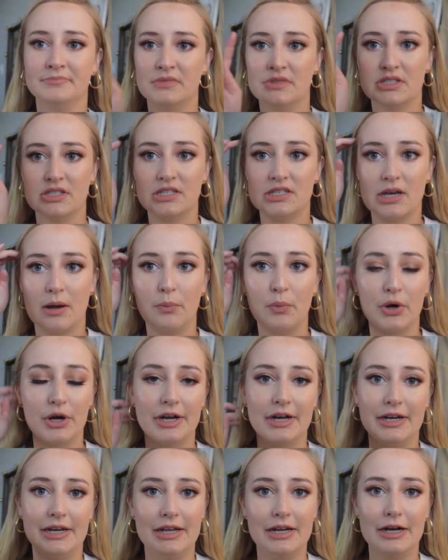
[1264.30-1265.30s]
somewhere
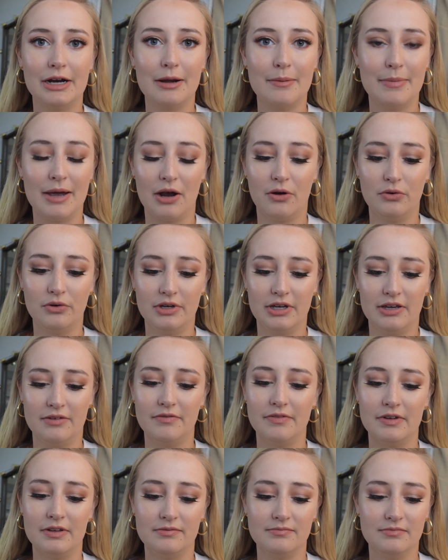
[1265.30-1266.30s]
in here about
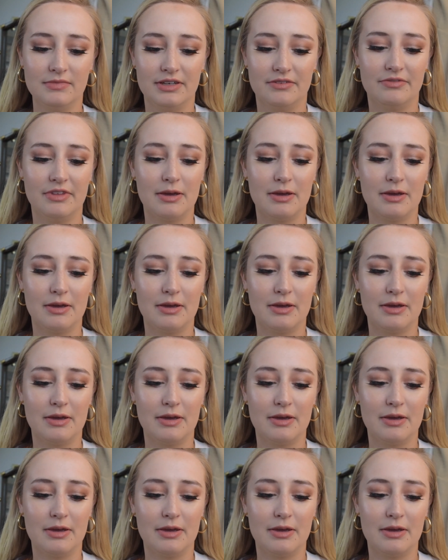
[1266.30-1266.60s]
if